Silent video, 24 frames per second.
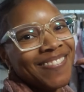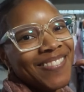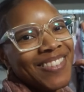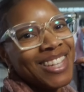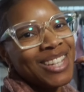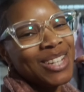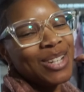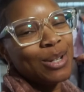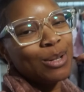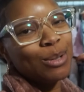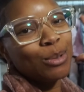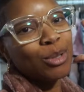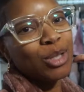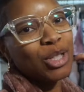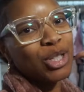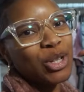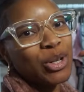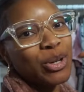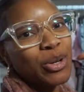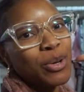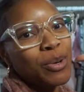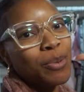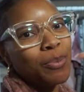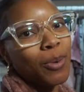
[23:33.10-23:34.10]

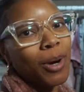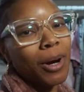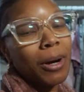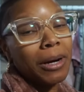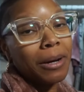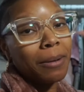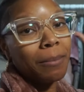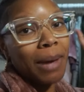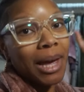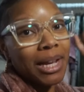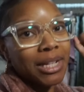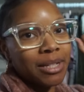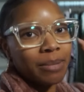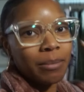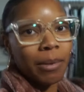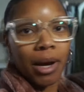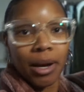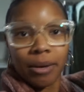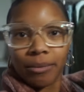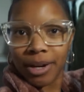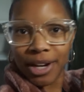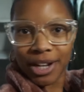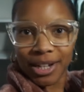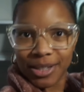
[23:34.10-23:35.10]
YouTube. Welcome back to my
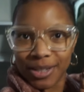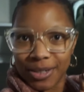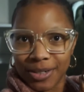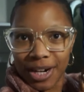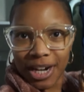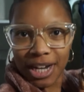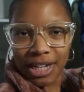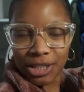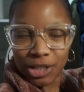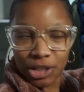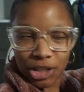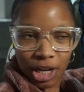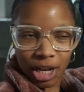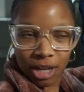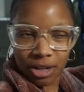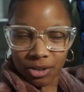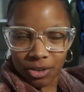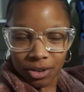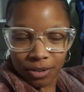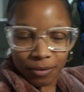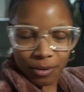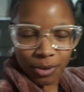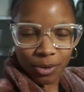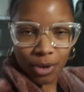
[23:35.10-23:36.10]
regular ass channel.
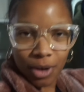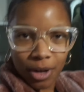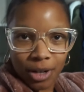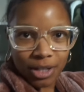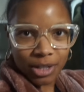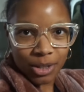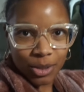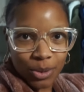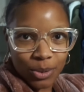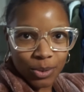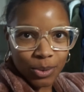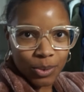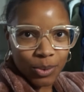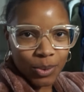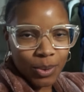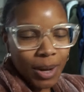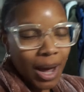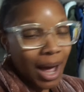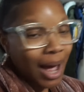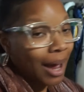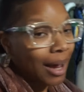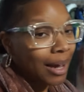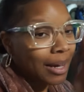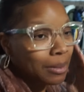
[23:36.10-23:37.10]
If you are new,
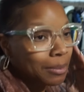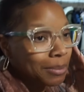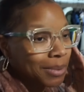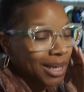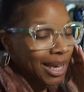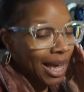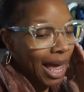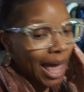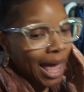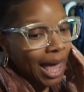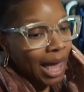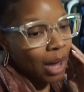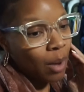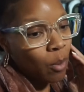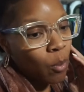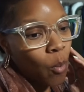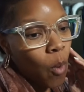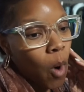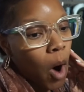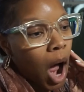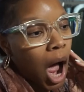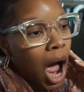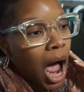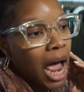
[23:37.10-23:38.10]
I am
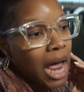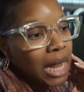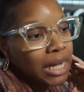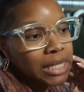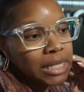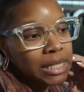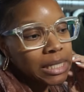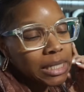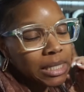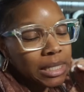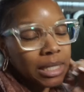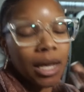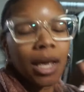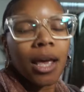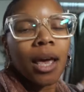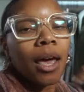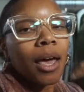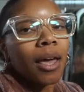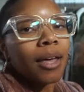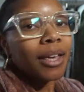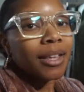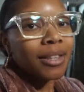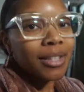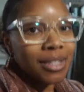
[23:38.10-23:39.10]
KWatsTV
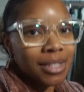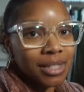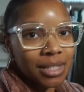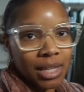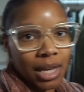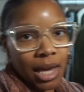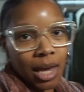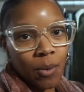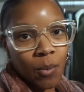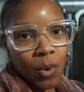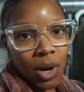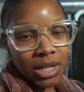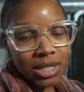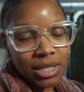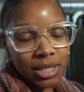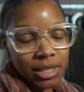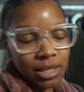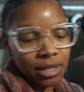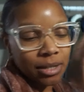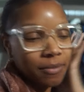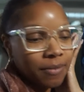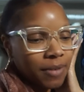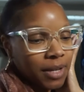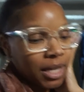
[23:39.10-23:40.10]
and this is
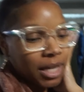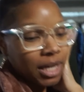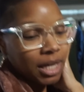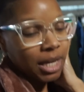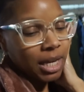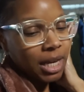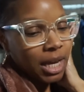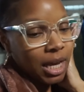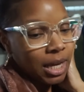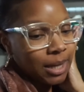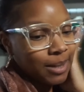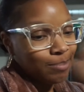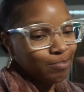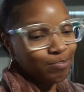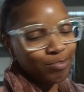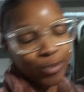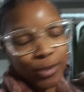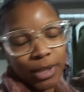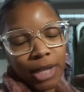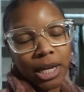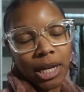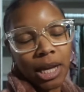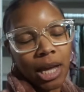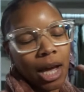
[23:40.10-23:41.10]
KWatsTV.
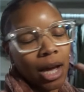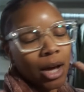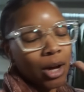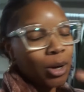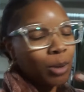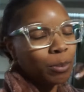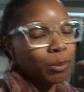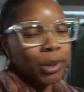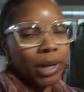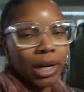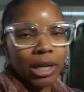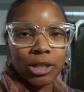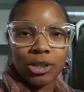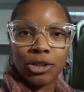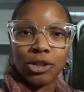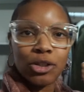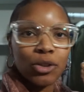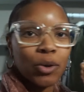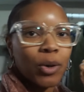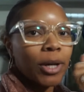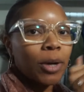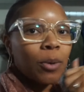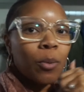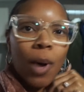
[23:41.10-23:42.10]
I hope you guys are
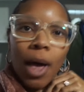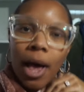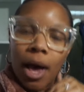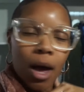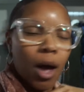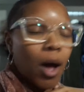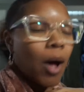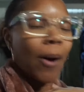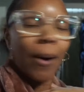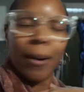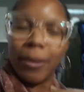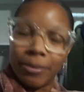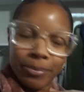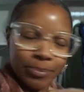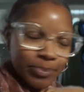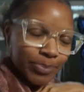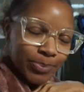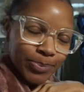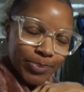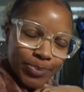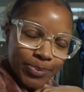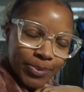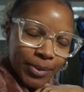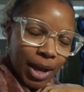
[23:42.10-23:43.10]
doing well.
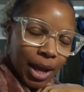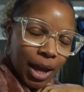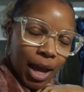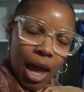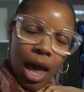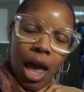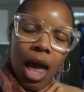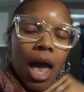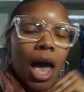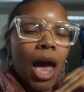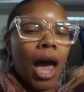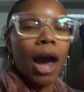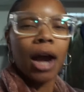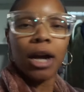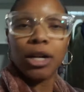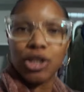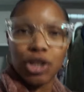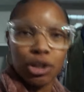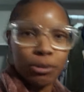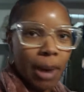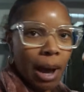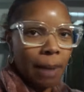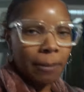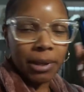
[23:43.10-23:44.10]
How's
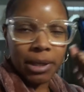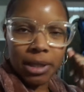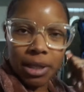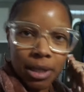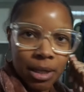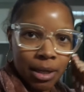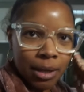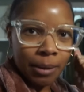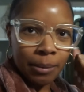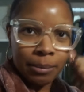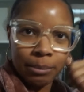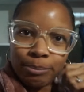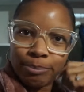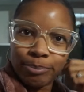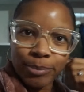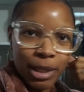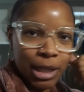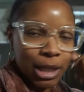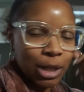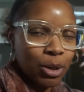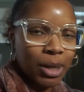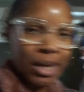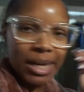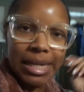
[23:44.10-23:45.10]
your mama and them
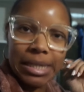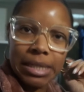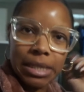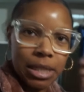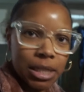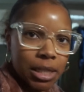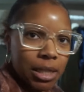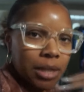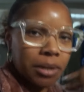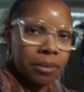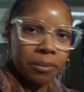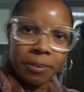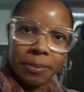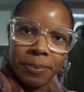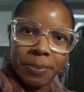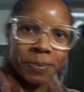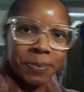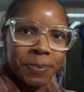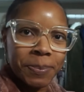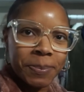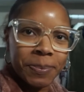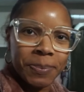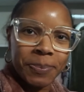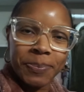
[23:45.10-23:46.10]
and your cousin and them?
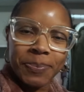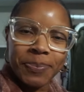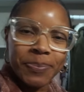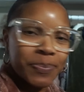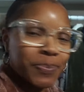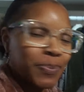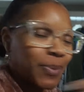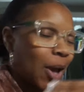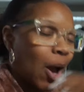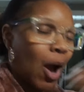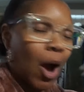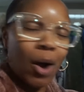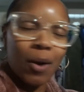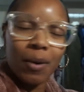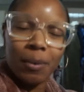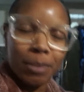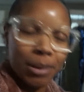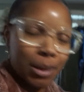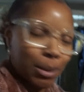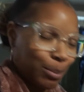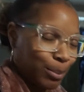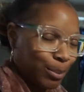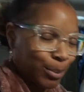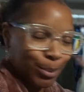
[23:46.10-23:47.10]
All them
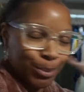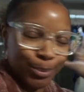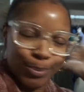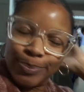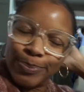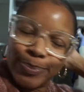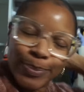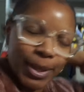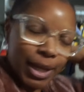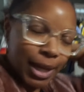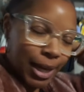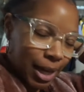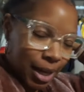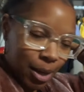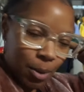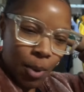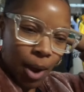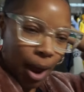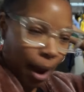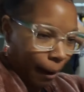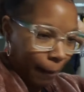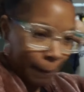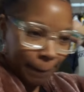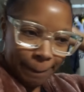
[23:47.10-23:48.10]
people.
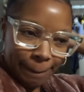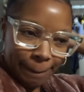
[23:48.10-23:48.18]
Anyway,